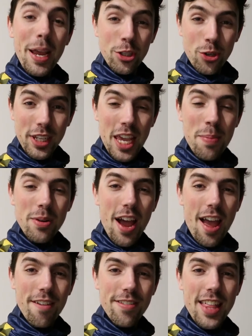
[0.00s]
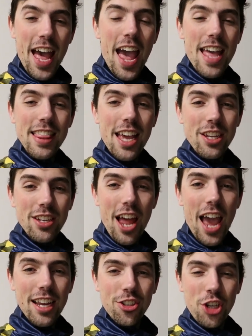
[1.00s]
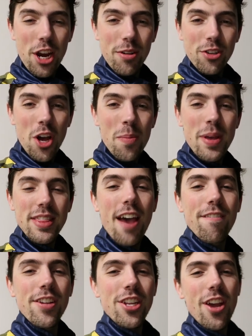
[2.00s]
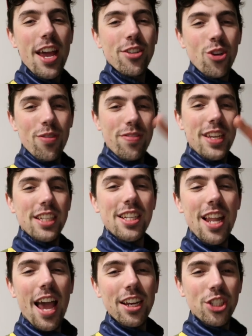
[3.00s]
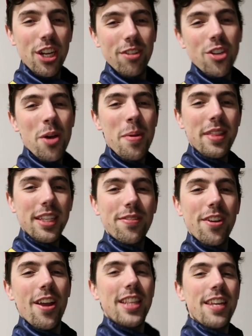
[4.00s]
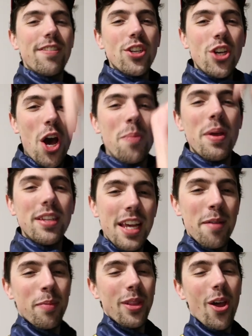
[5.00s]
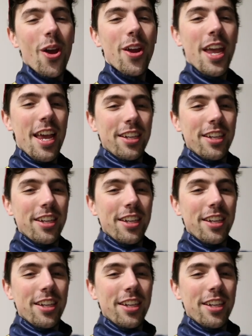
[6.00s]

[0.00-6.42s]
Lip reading: Make sure you keep an eye out for that and that you like, share and comment that video. And don't forget to like, share and comment this video and leave a comment down below.